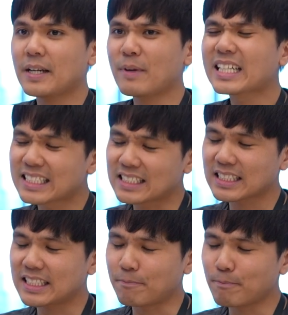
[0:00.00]

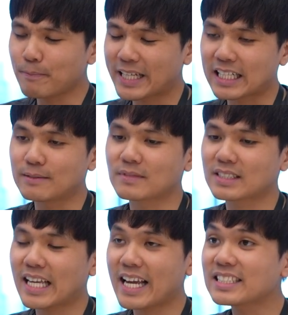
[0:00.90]
Because it becomes
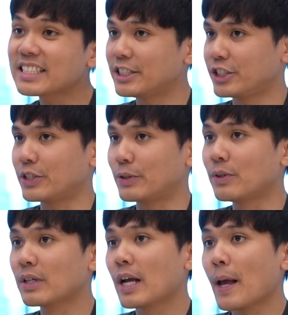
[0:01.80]
essential,
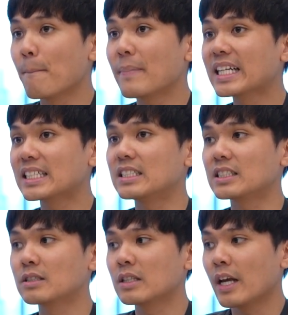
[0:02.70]

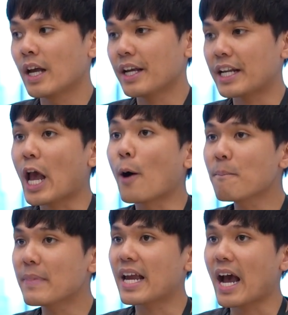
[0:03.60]
because it
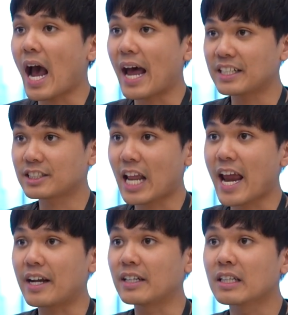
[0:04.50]
helped me
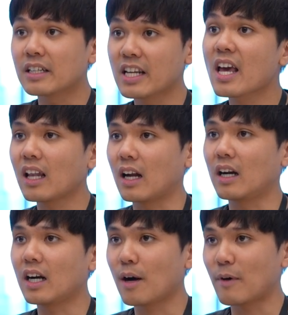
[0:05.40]
understand
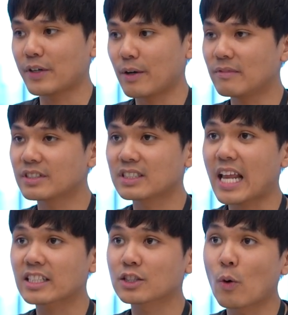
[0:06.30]
clearer about the
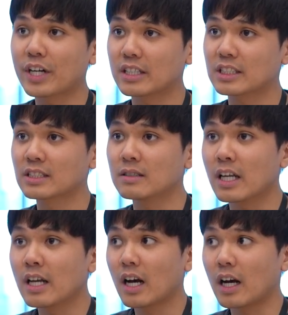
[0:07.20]
stakeholders'
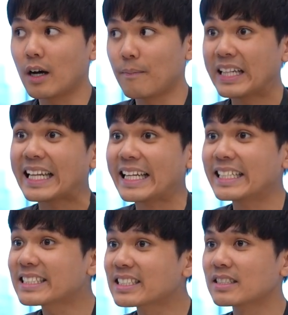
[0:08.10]

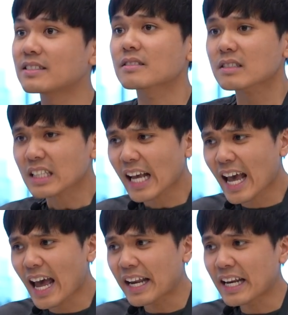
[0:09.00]
needs,
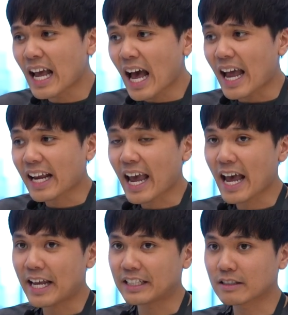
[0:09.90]
and I
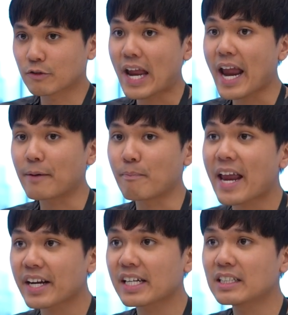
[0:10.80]
can create
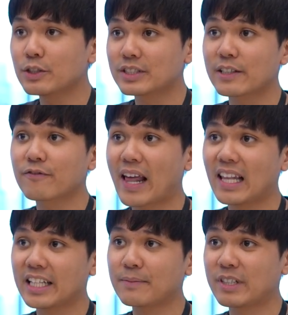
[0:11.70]
better
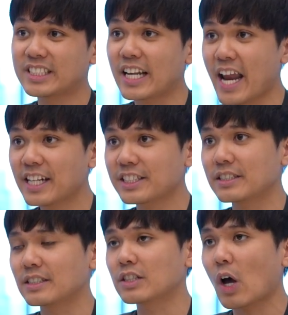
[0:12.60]
user-friendly
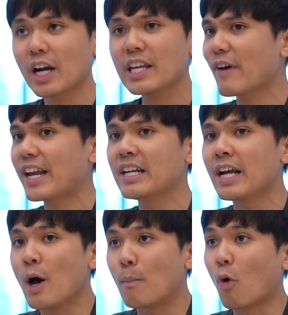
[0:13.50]
presentations or even
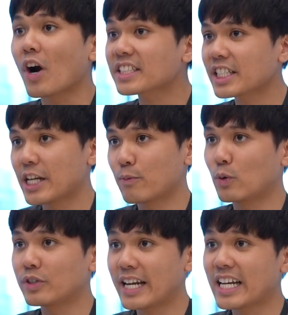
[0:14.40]
more
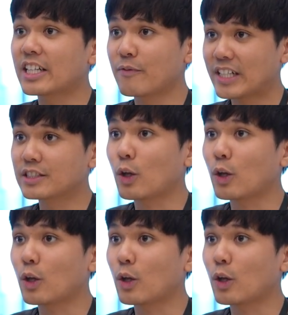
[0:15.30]
actionable data-driven